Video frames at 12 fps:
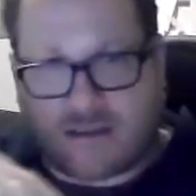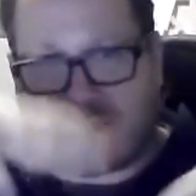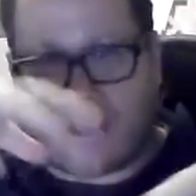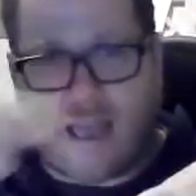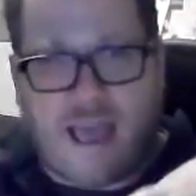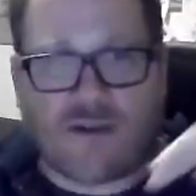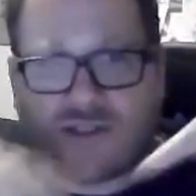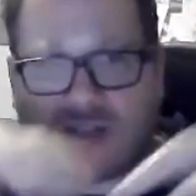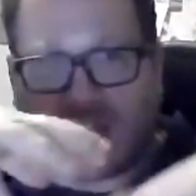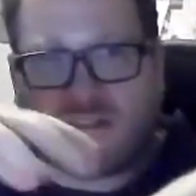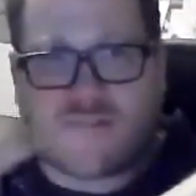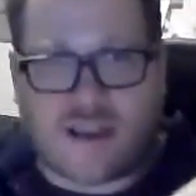
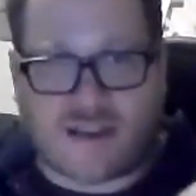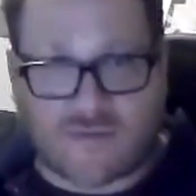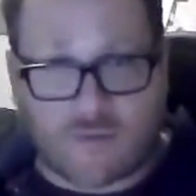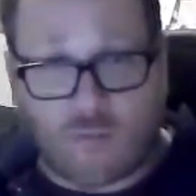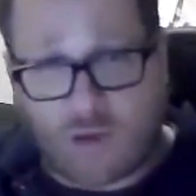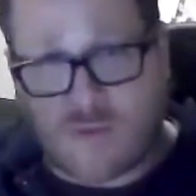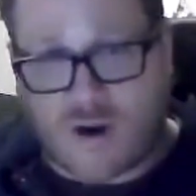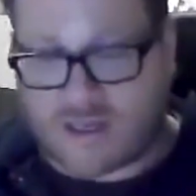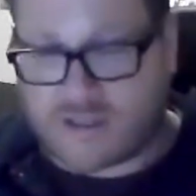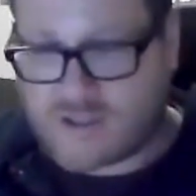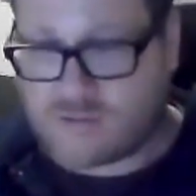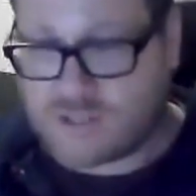housing effects from one
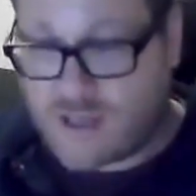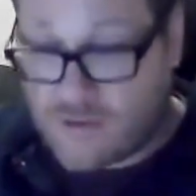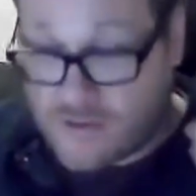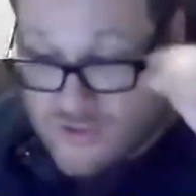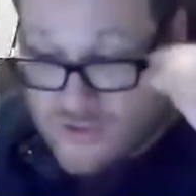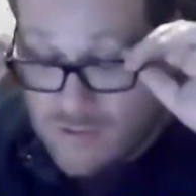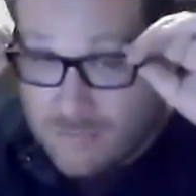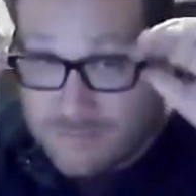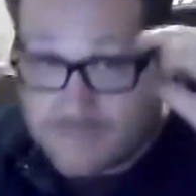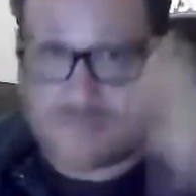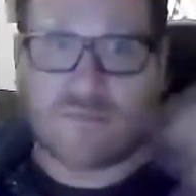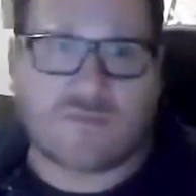market to another. So
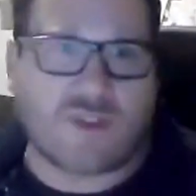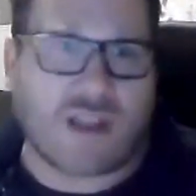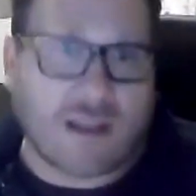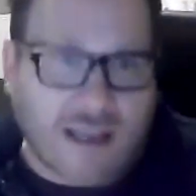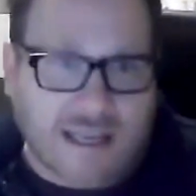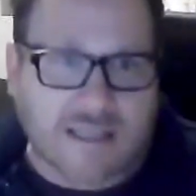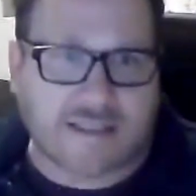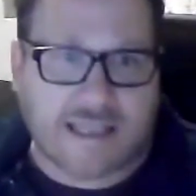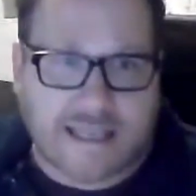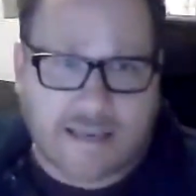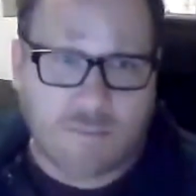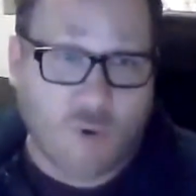I guess
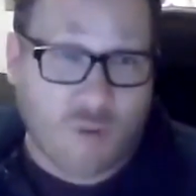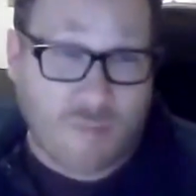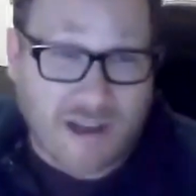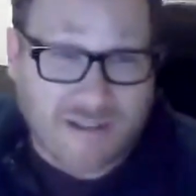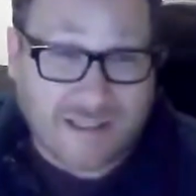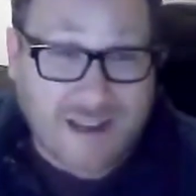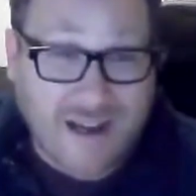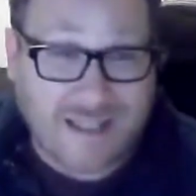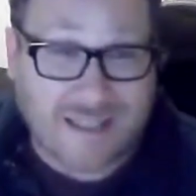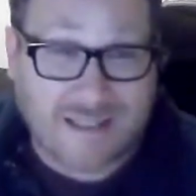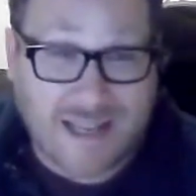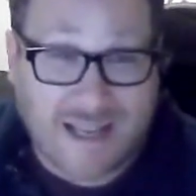thinking more about the
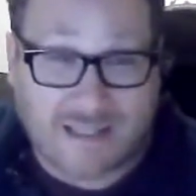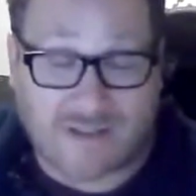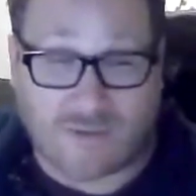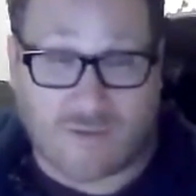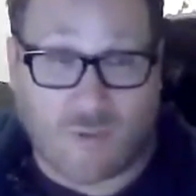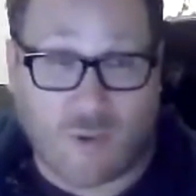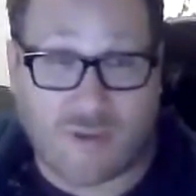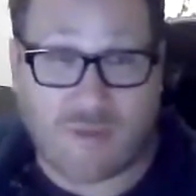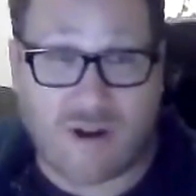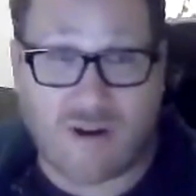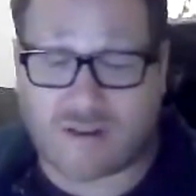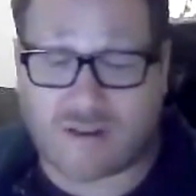United States or North
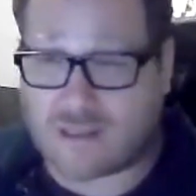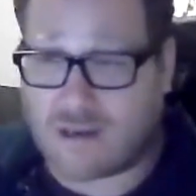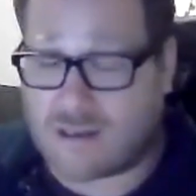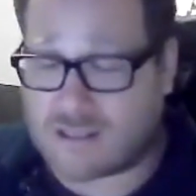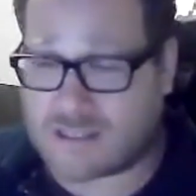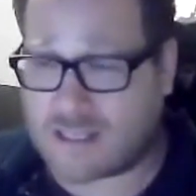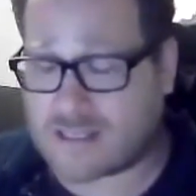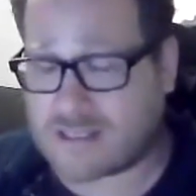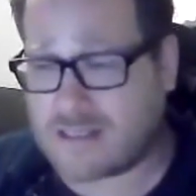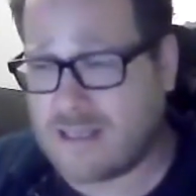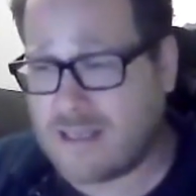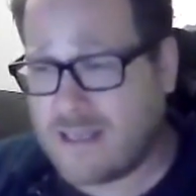American
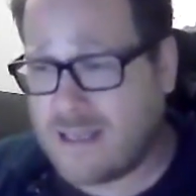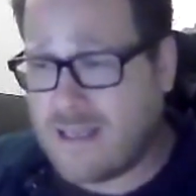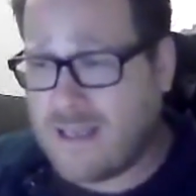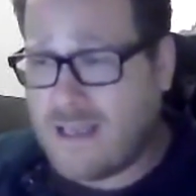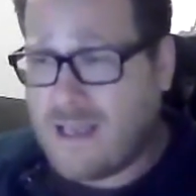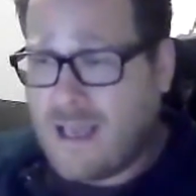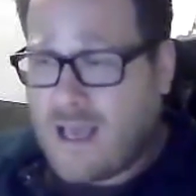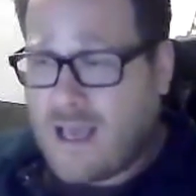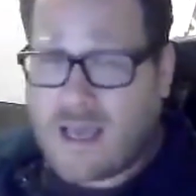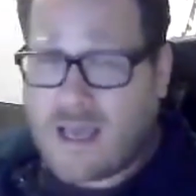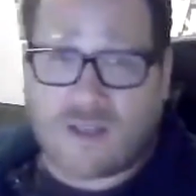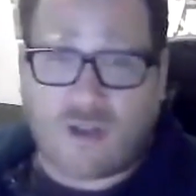context,
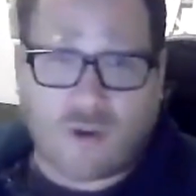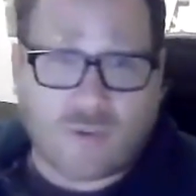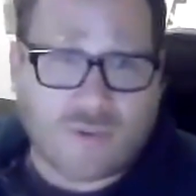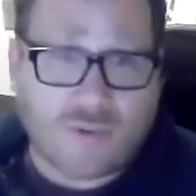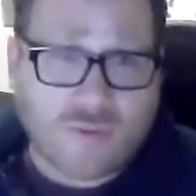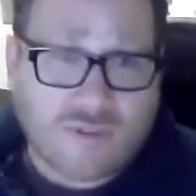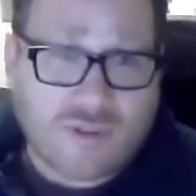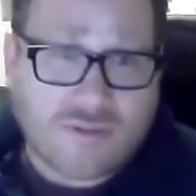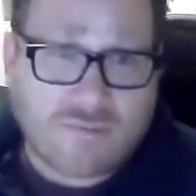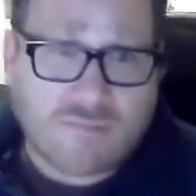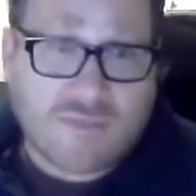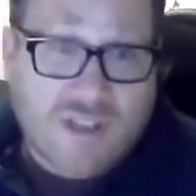
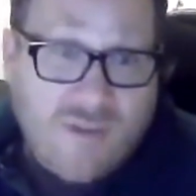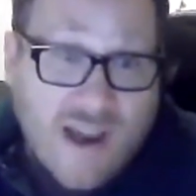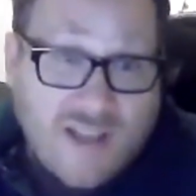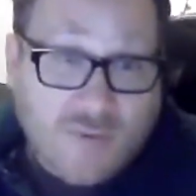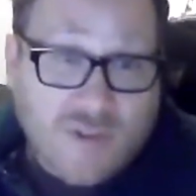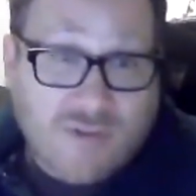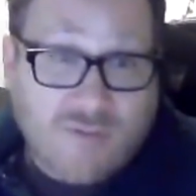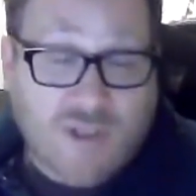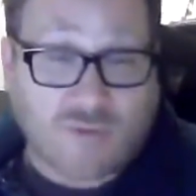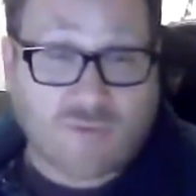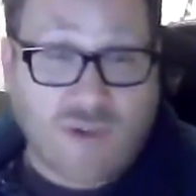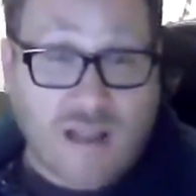the US was
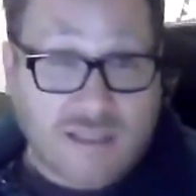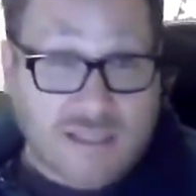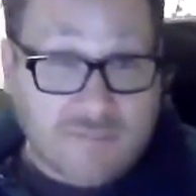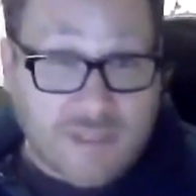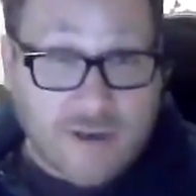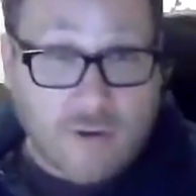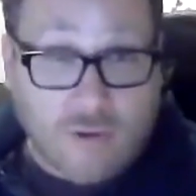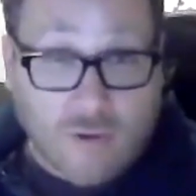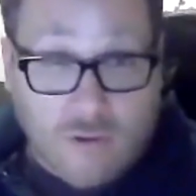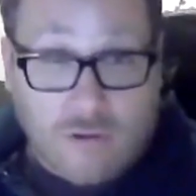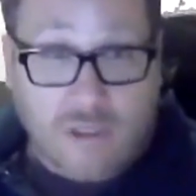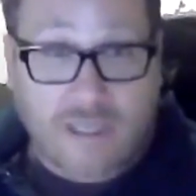a relatively
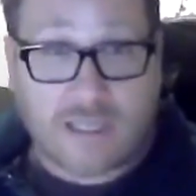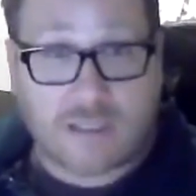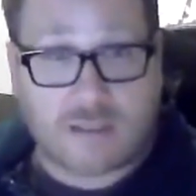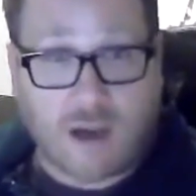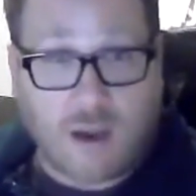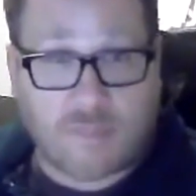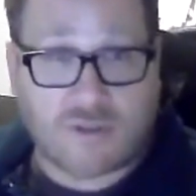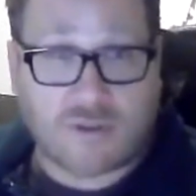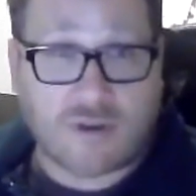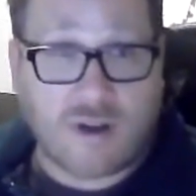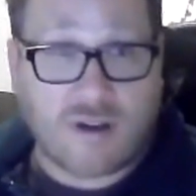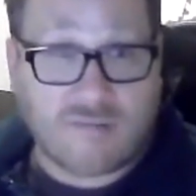early
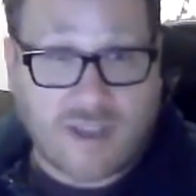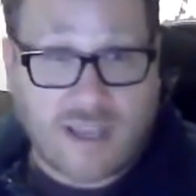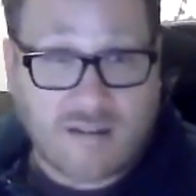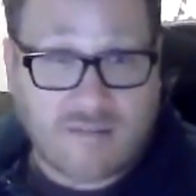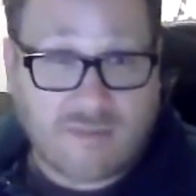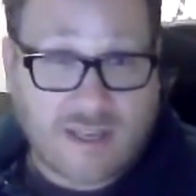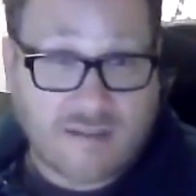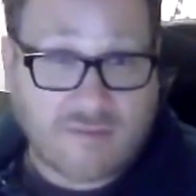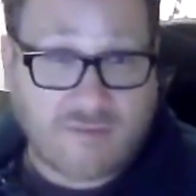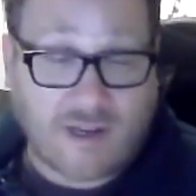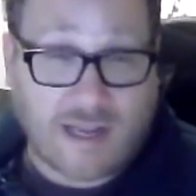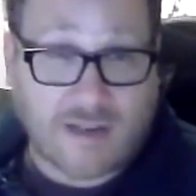adopter of innovative
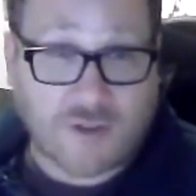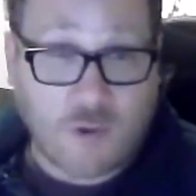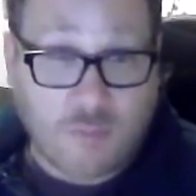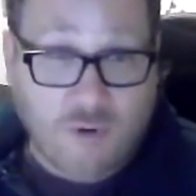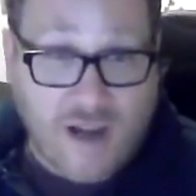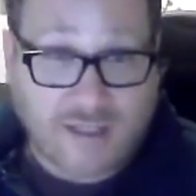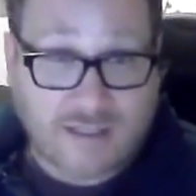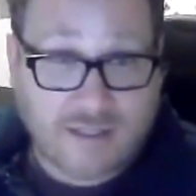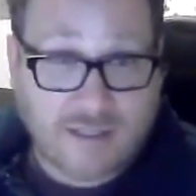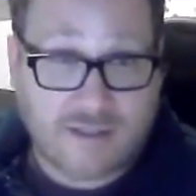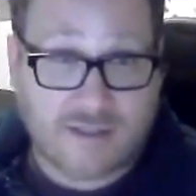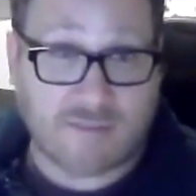financial
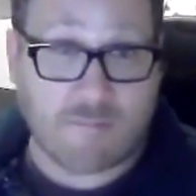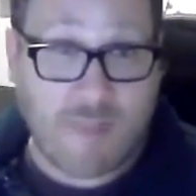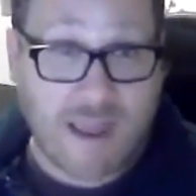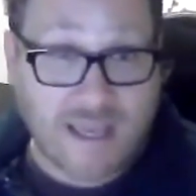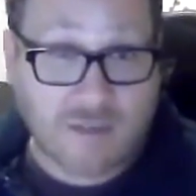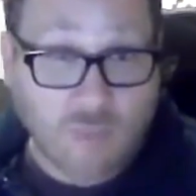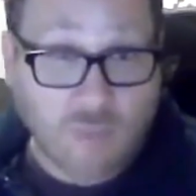practices to make